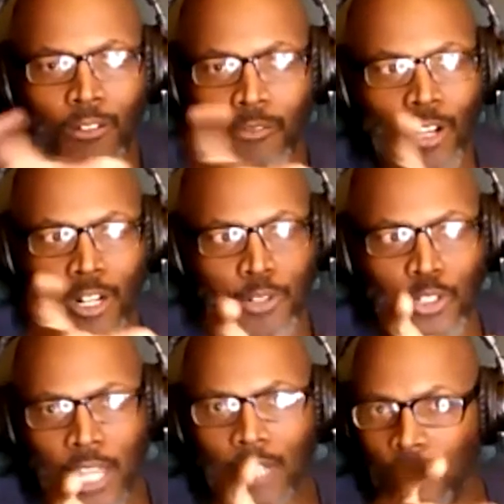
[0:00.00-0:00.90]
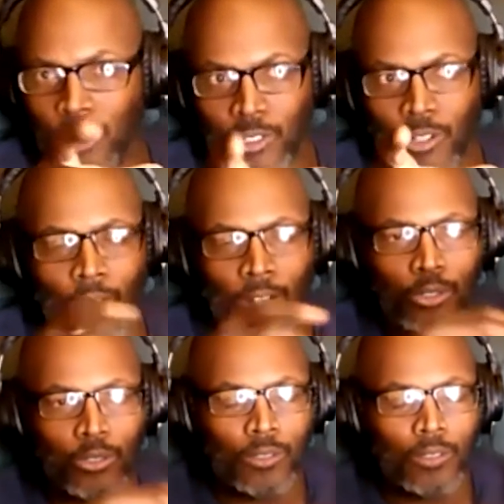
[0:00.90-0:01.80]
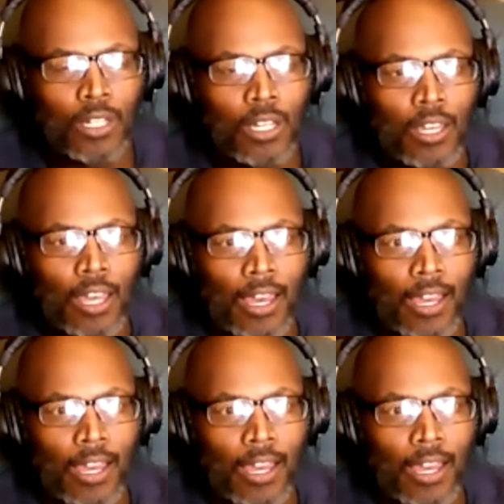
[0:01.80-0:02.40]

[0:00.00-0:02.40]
You don't want to project what you're going through.